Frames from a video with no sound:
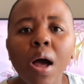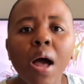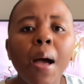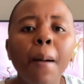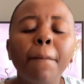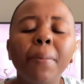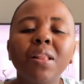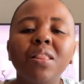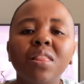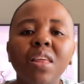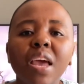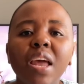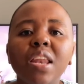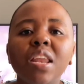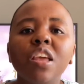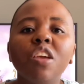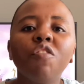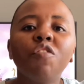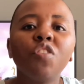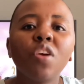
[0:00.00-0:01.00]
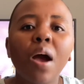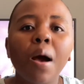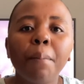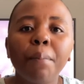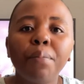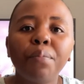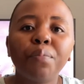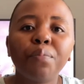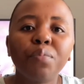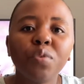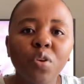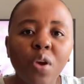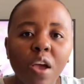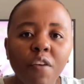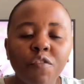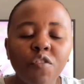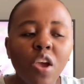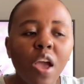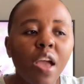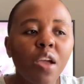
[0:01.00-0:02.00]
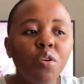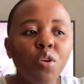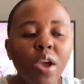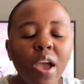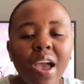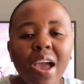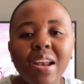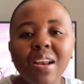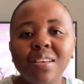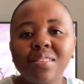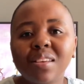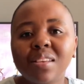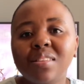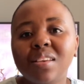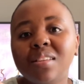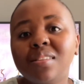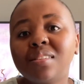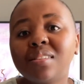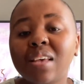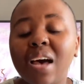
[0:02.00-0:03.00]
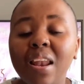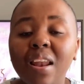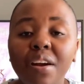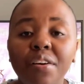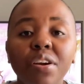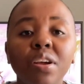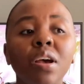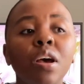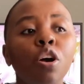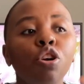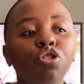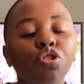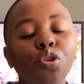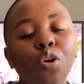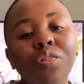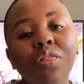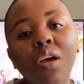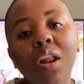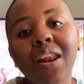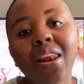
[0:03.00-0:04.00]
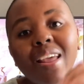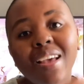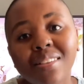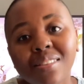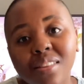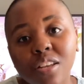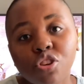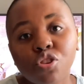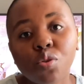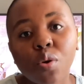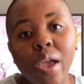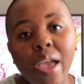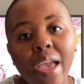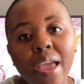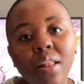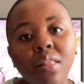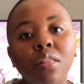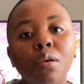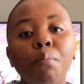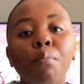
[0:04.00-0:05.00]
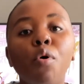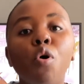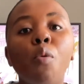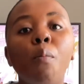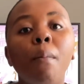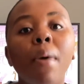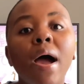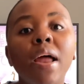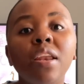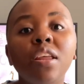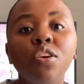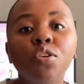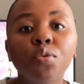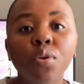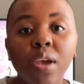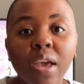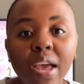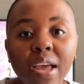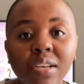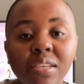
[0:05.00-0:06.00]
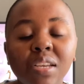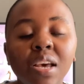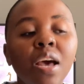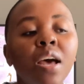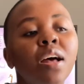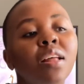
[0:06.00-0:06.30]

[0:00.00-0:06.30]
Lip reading: but then if you earn a certain salary, so the less that you earn, the more money you get.